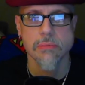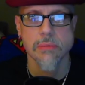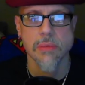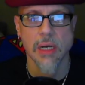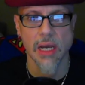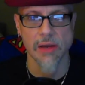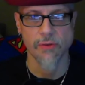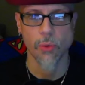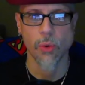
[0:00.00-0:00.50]

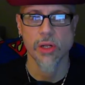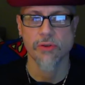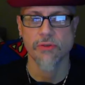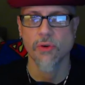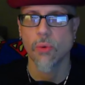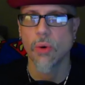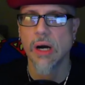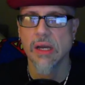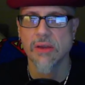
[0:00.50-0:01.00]
I have a
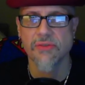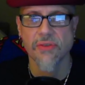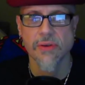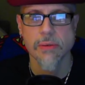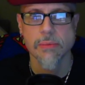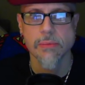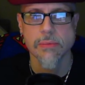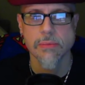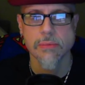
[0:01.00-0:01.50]
wonderful wife.
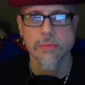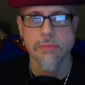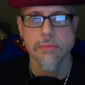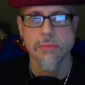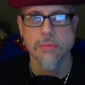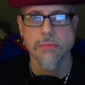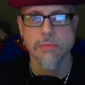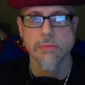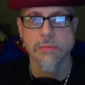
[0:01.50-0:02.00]

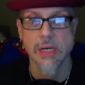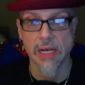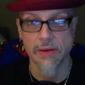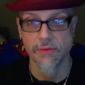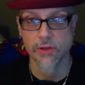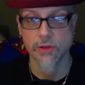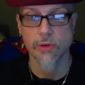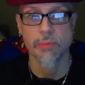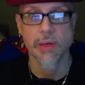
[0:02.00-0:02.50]
I have
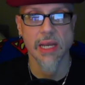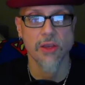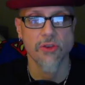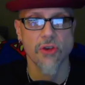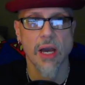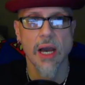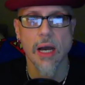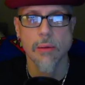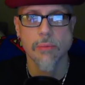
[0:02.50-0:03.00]
a good paying
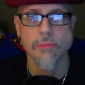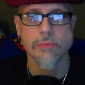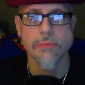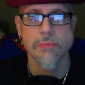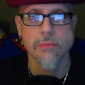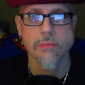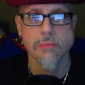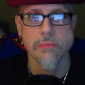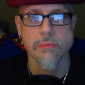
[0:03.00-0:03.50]
job.
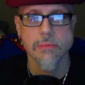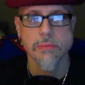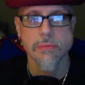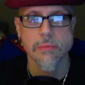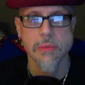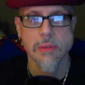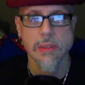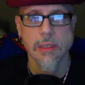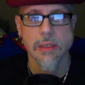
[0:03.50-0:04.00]

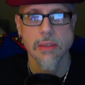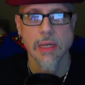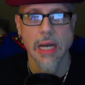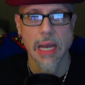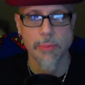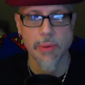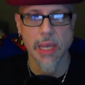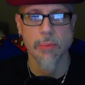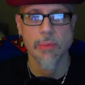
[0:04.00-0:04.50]

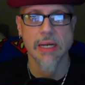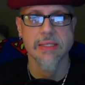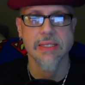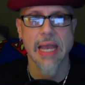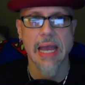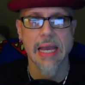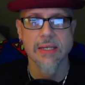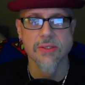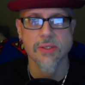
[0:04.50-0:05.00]
I pay my
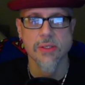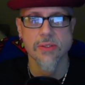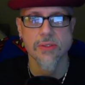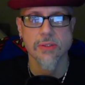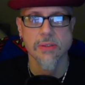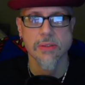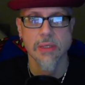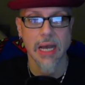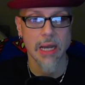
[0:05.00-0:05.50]
taxes.
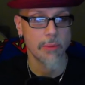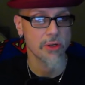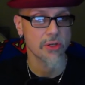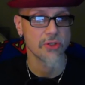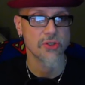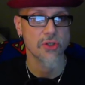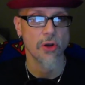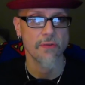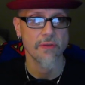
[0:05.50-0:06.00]
I'm a
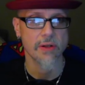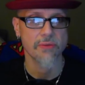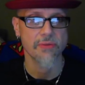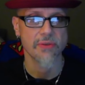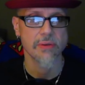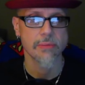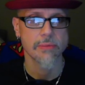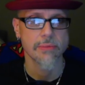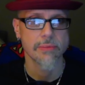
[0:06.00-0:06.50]

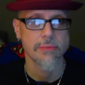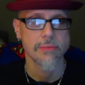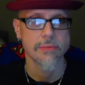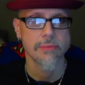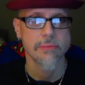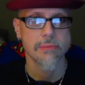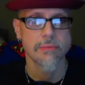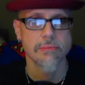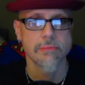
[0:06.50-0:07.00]
conservative.
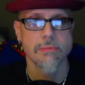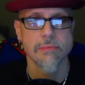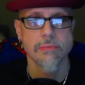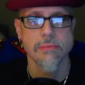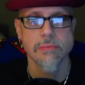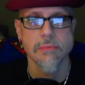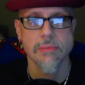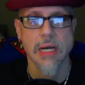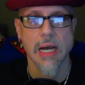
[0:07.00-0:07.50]

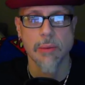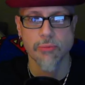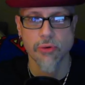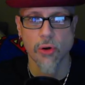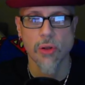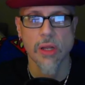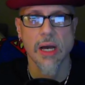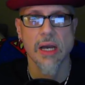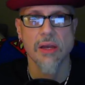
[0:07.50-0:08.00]
I'm
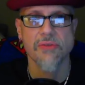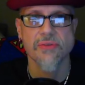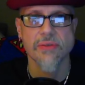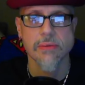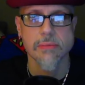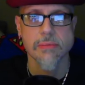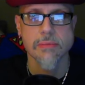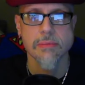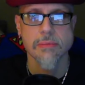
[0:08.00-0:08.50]
pro-life.
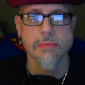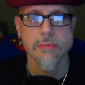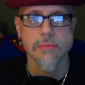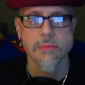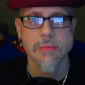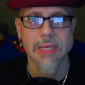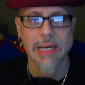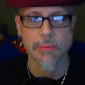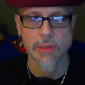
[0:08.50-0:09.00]

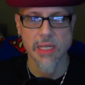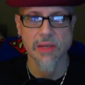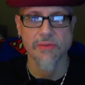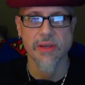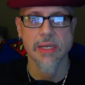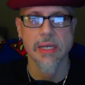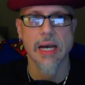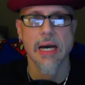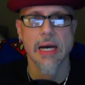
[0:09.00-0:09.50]
I believe
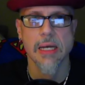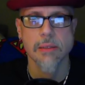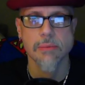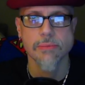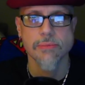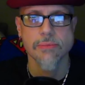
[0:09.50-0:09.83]
in God.